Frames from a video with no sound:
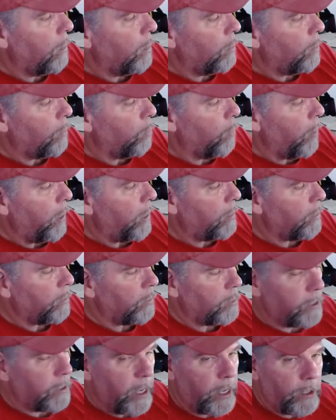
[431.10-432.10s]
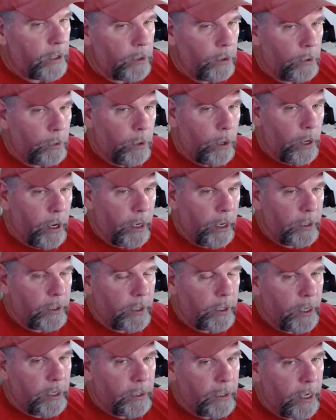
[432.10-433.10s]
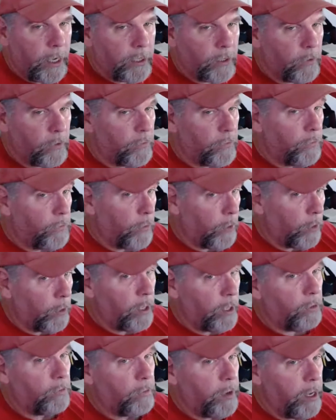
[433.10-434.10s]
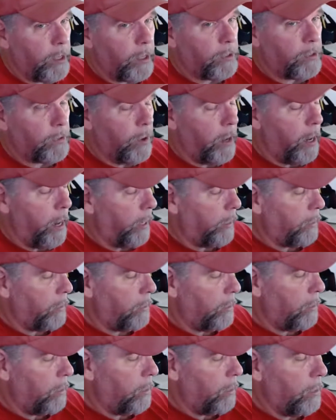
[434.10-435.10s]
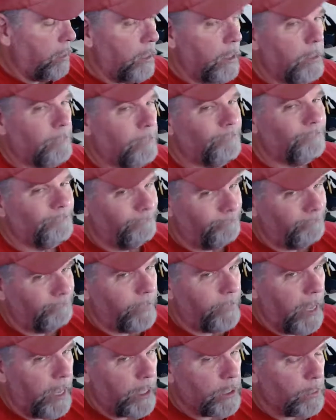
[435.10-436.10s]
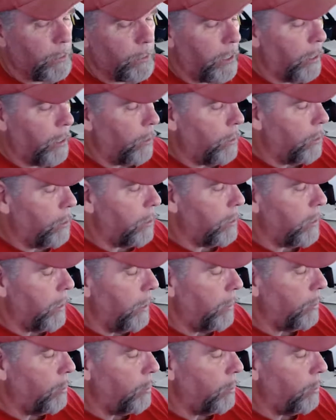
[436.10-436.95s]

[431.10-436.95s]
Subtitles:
the way this cycle works, it doesn't fully retract. That's why they call it high